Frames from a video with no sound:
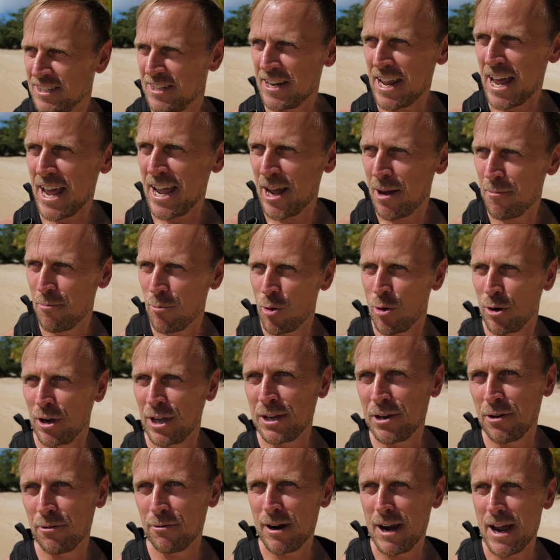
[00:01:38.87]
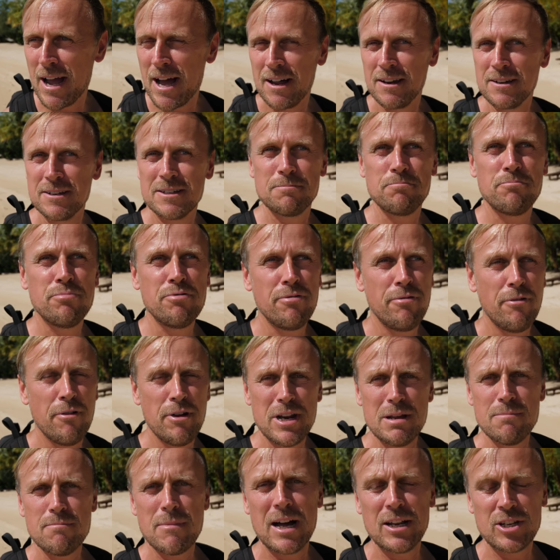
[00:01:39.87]
Today I'm walking around
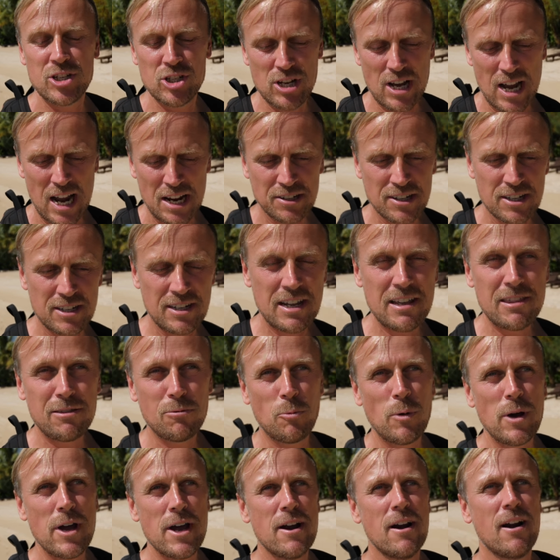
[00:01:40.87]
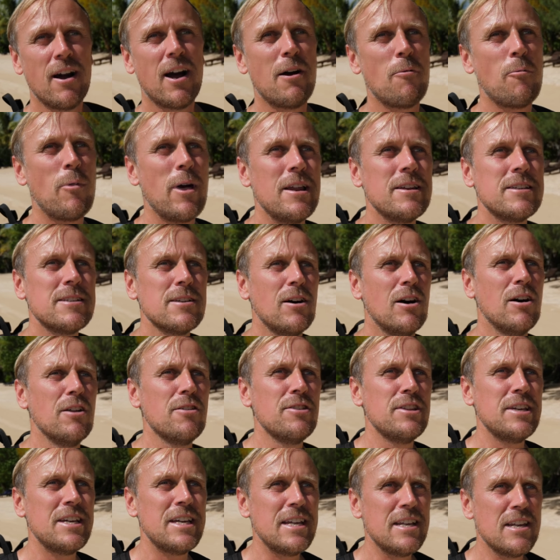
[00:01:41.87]
pretty much underneath where I went
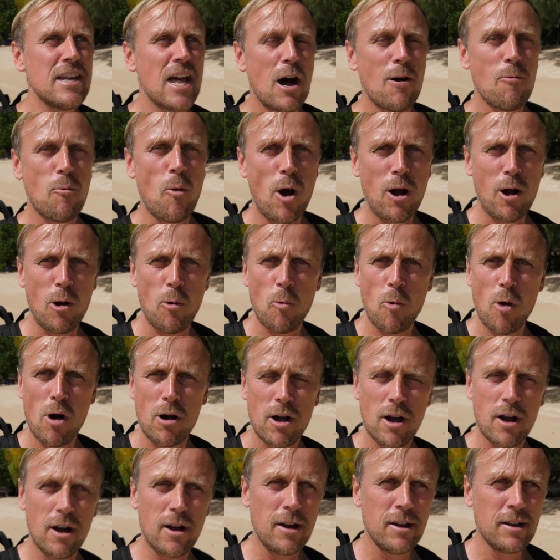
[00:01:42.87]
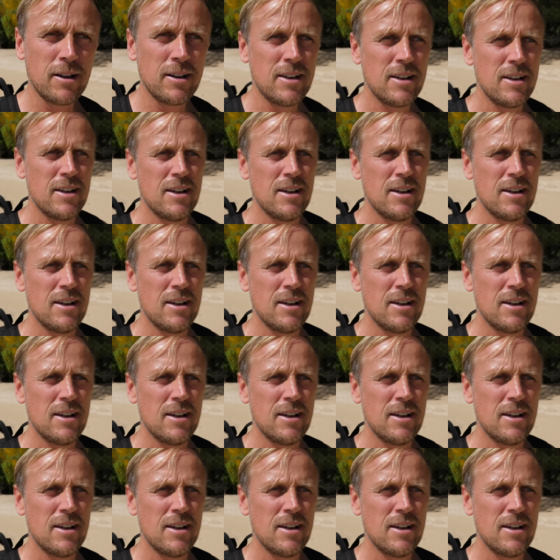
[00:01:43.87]
on the Nawaka Waka